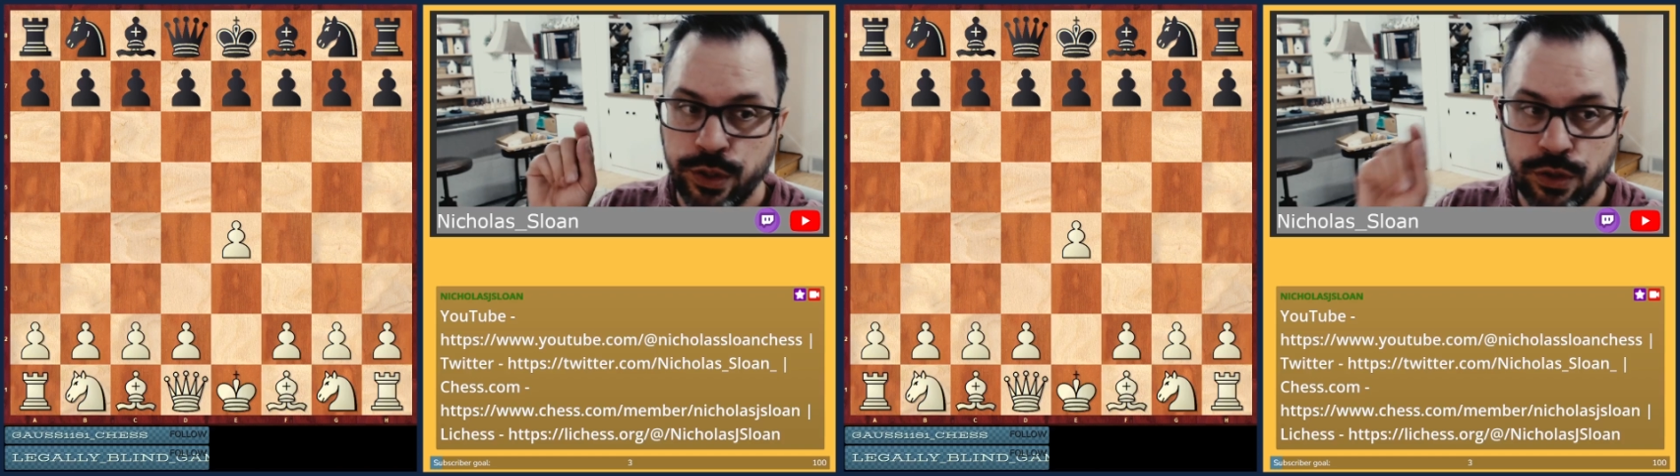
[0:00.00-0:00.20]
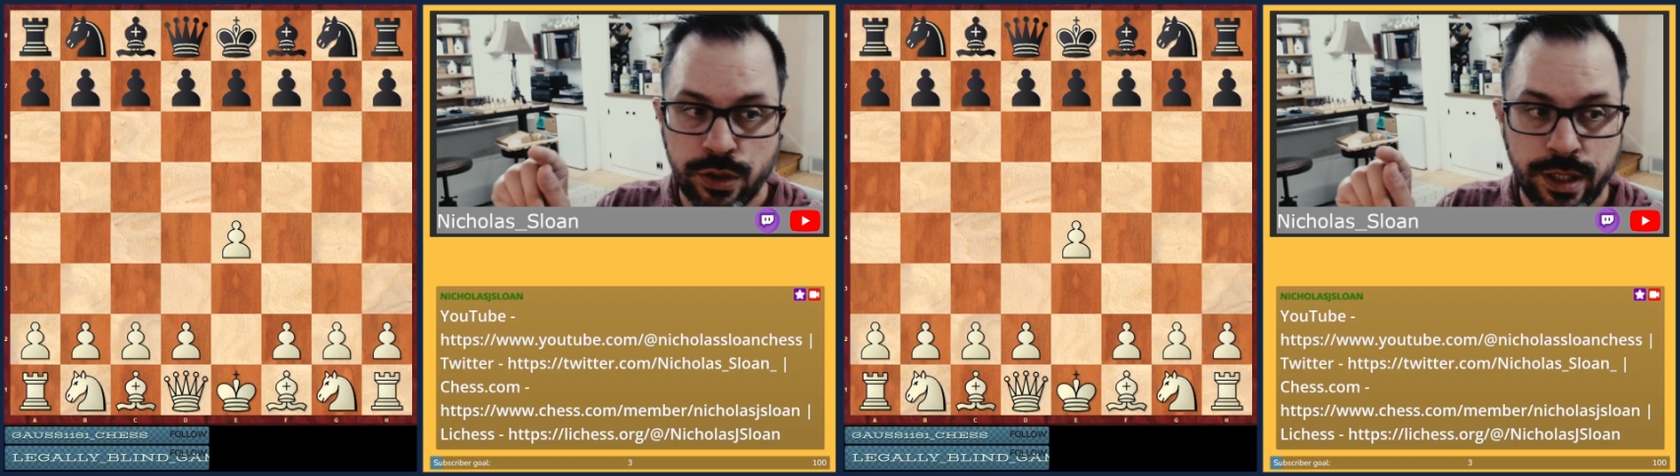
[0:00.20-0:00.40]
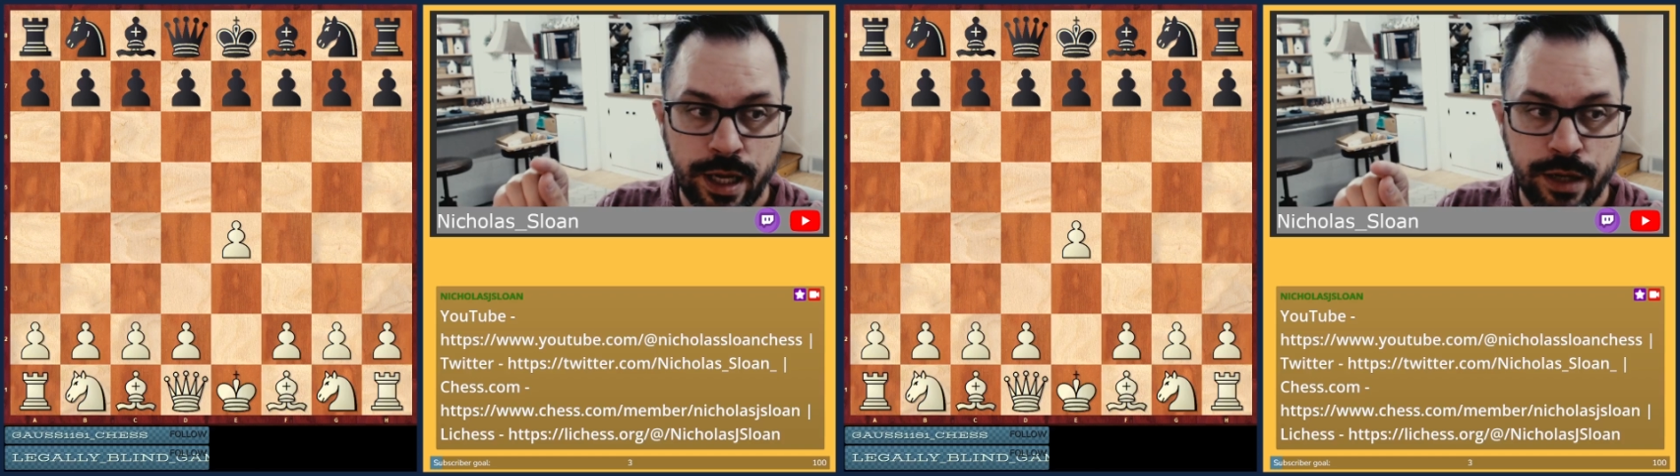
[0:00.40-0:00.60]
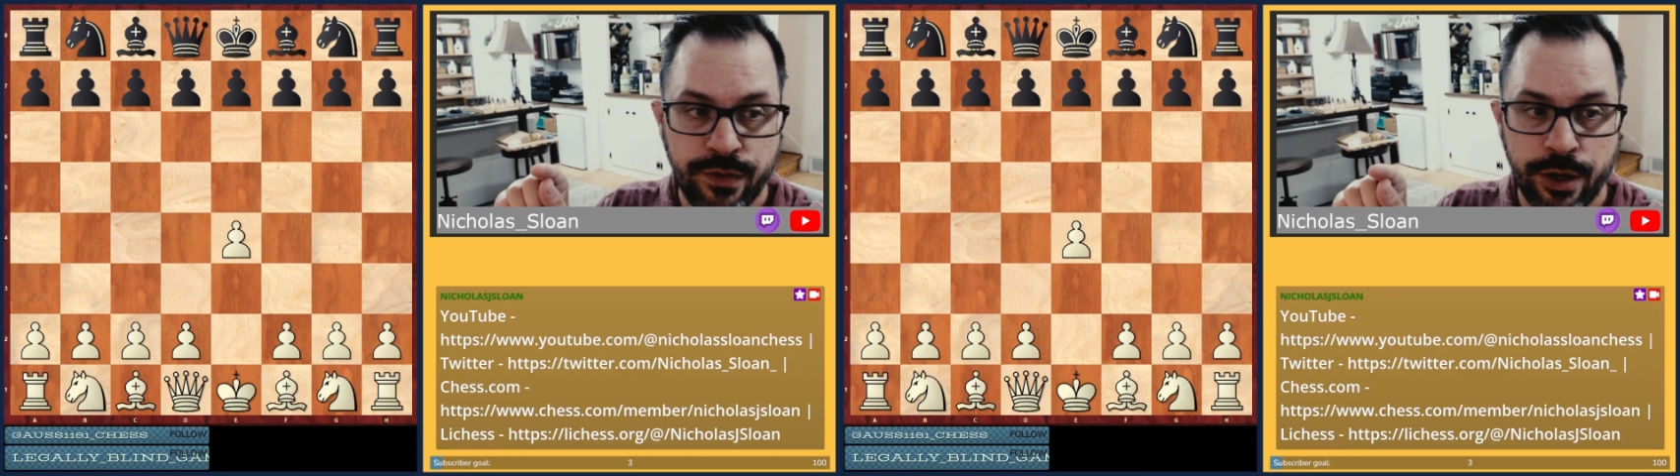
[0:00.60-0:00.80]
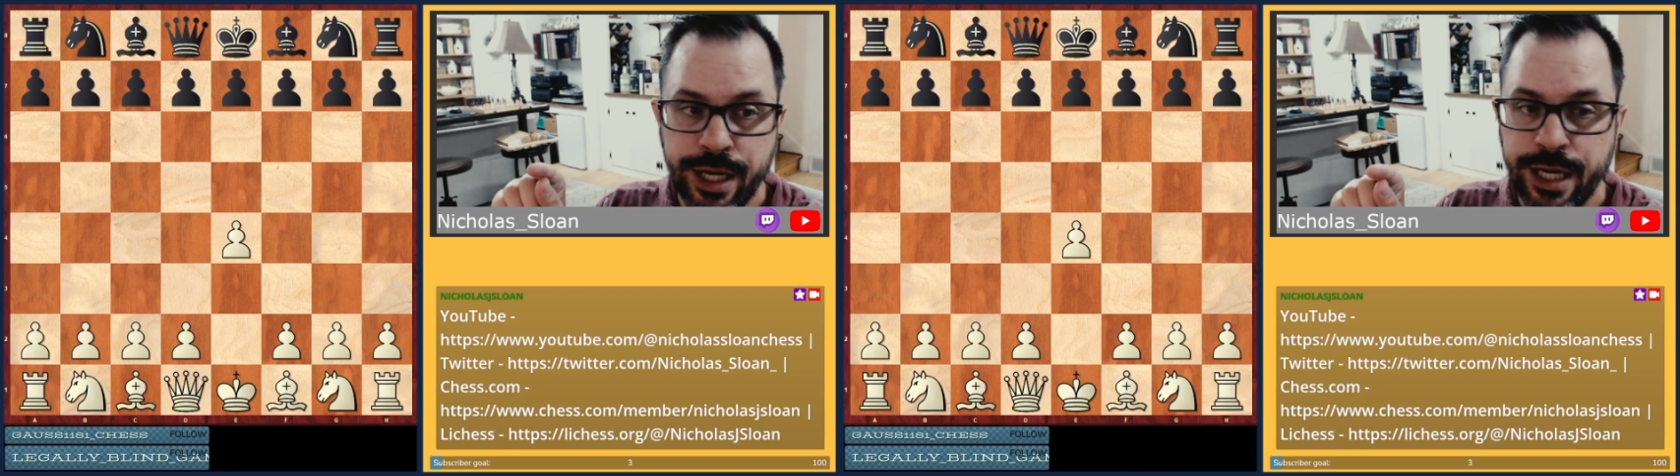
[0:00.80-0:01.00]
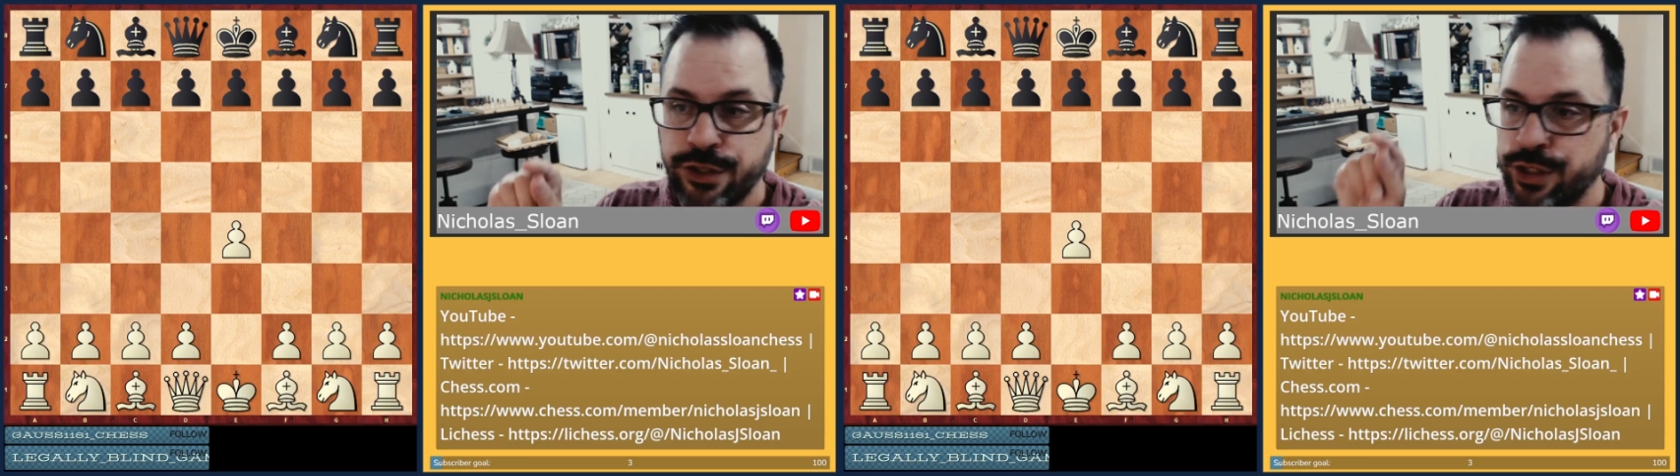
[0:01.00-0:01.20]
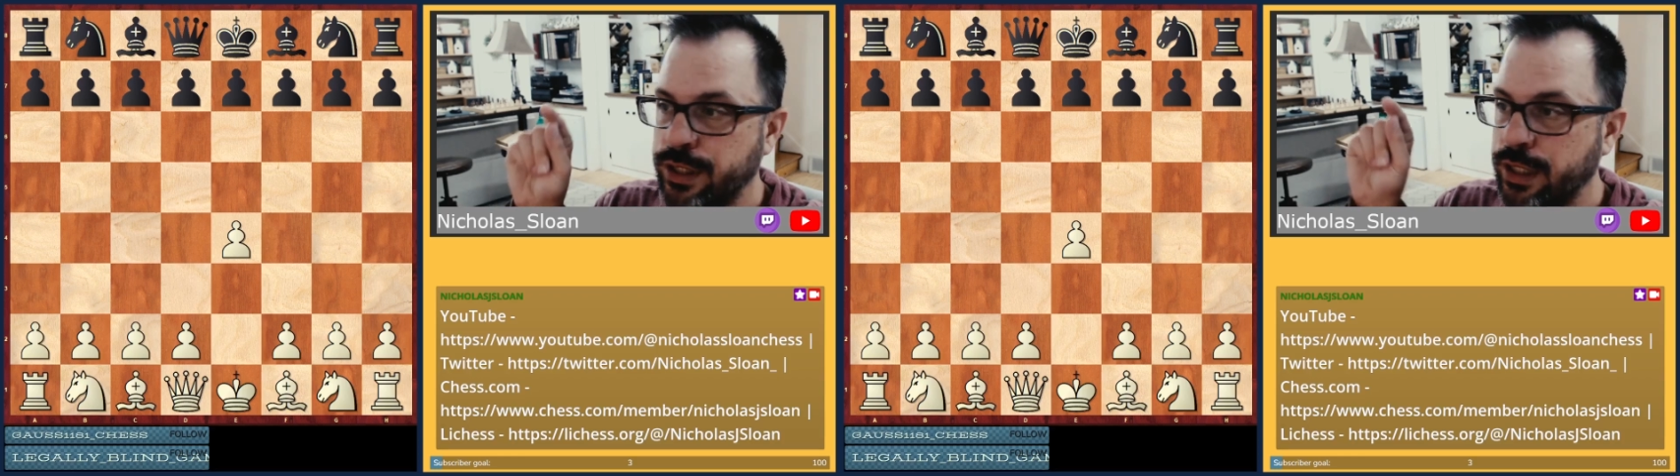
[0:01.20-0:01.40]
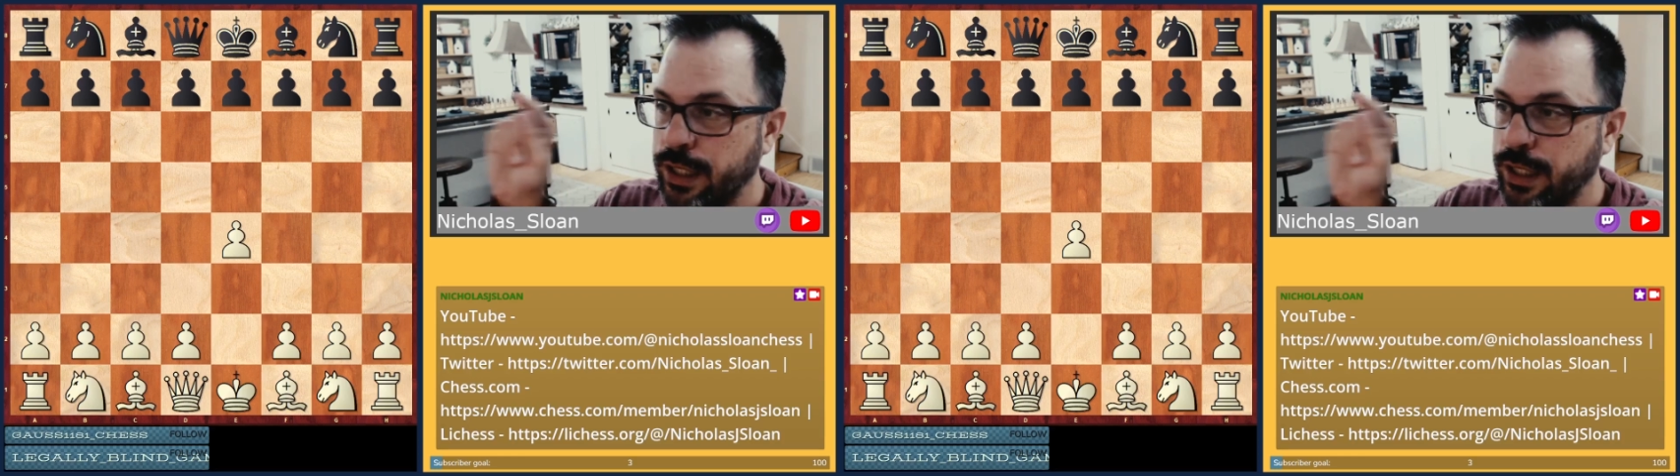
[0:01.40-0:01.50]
you click on a variation,